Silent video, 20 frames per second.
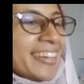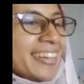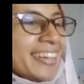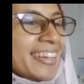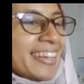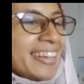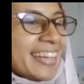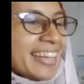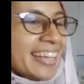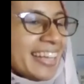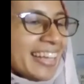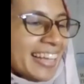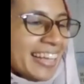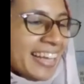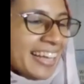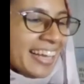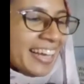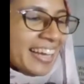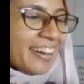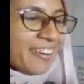
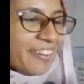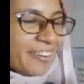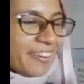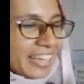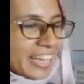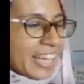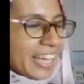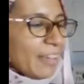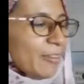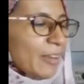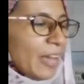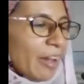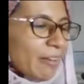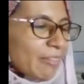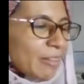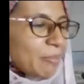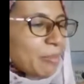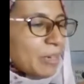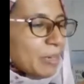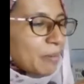okay, if you
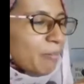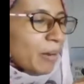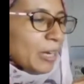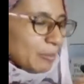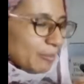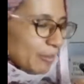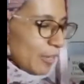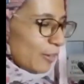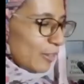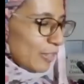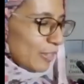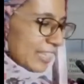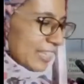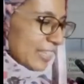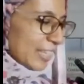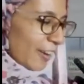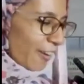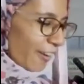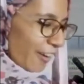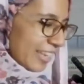have the mini marshmallows,
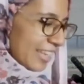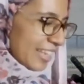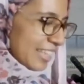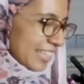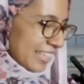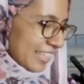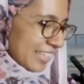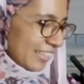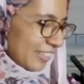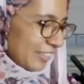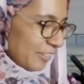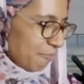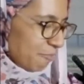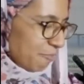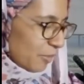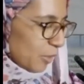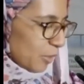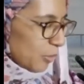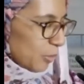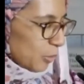it's a lot
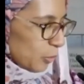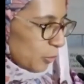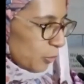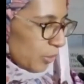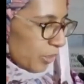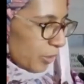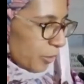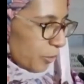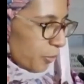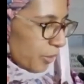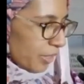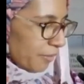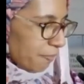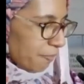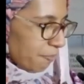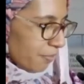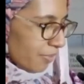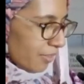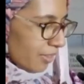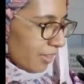easier to work
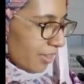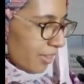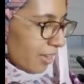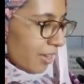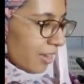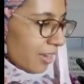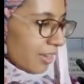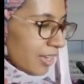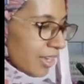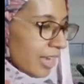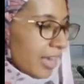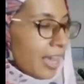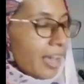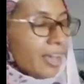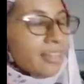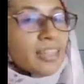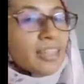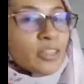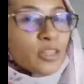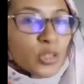with. Okay,
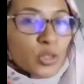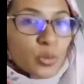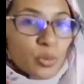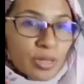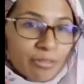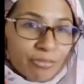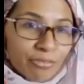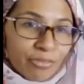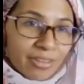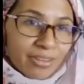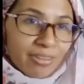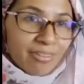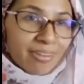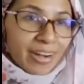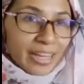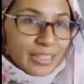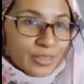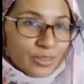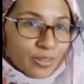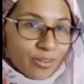and then you do it for
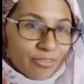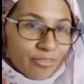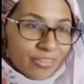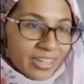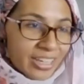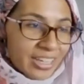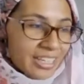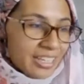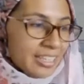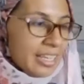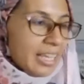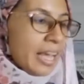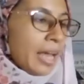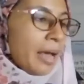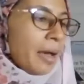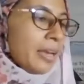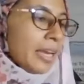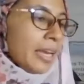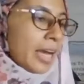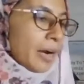the rest of it.
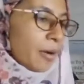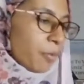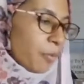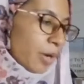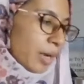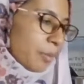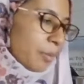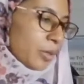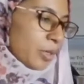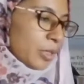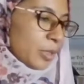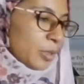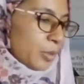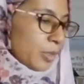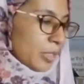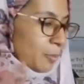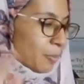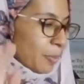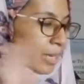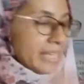Now what I'm
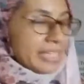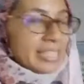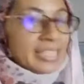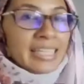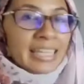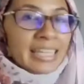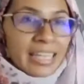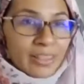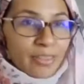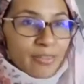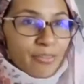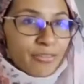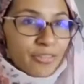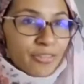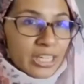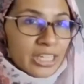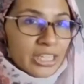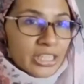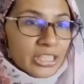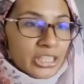gonna do is place it in the
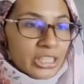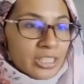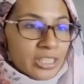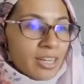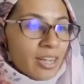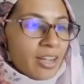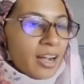fridge